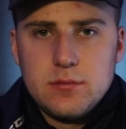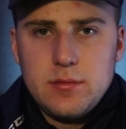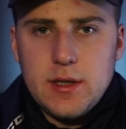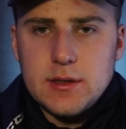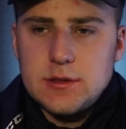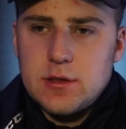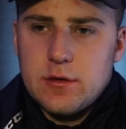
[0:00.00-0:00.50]

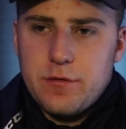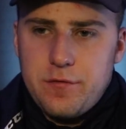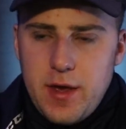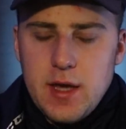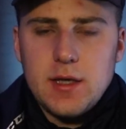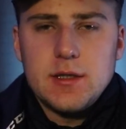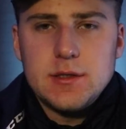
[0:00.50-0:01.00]
Because they're
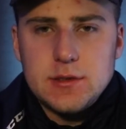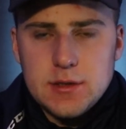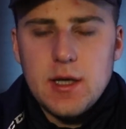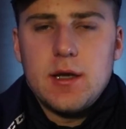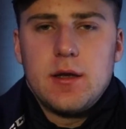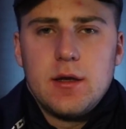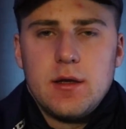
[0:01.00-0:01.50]
fake as
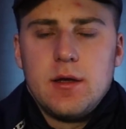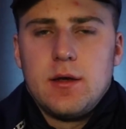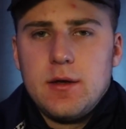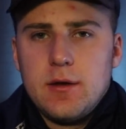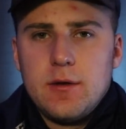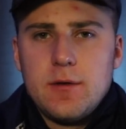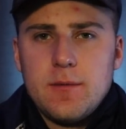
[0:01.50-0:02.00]
shit.
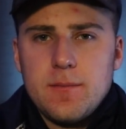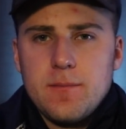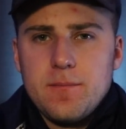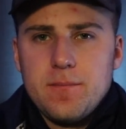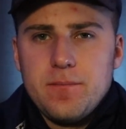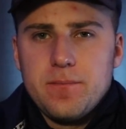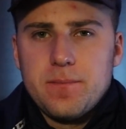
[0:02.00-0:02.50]

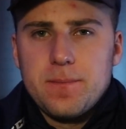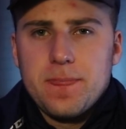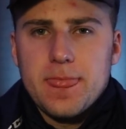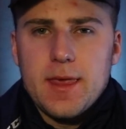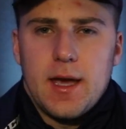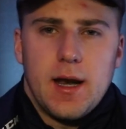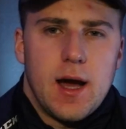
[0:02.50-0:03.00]

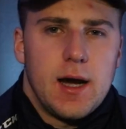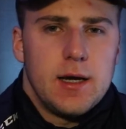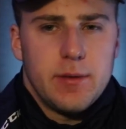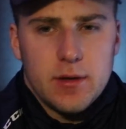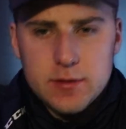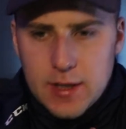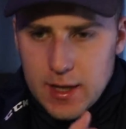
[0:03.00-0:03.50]
And I ain't
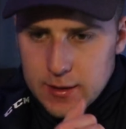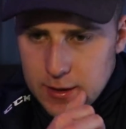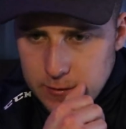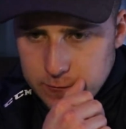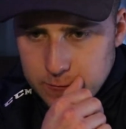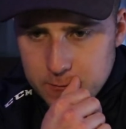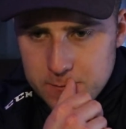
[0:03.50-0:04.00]
about that
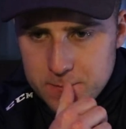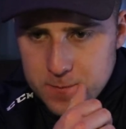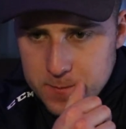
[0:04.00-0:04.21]
life.